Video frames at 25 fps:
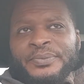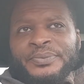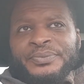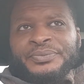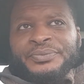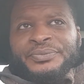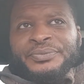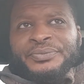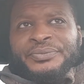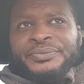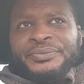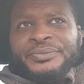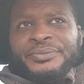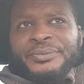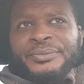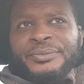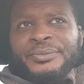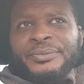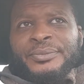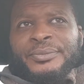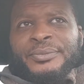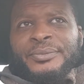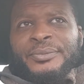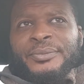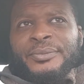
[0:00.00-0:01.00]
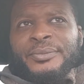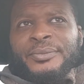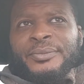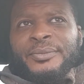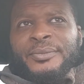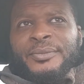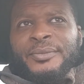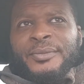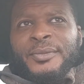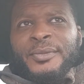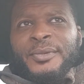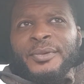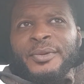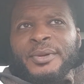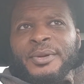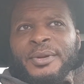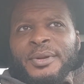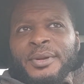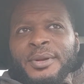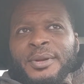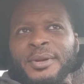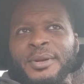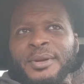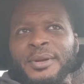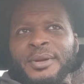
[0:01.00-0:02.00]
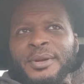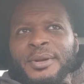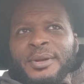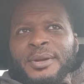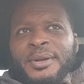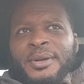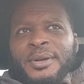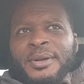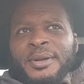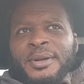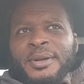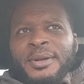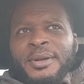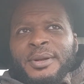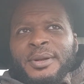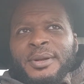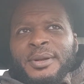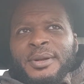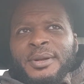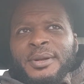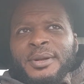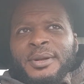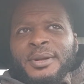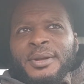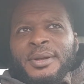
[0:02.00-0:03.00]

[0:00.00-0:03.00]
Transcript: (no one is talking)